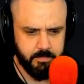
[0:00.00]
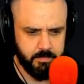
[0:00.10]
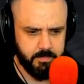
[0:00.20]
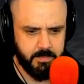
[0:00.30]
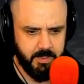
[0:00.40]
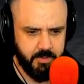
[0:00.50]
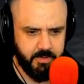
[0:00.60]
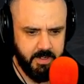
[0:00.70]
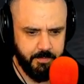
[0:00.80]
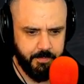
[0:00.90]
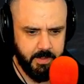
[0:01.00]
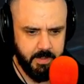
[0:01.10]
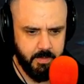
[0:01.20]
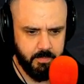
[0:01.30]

I just see a fucking...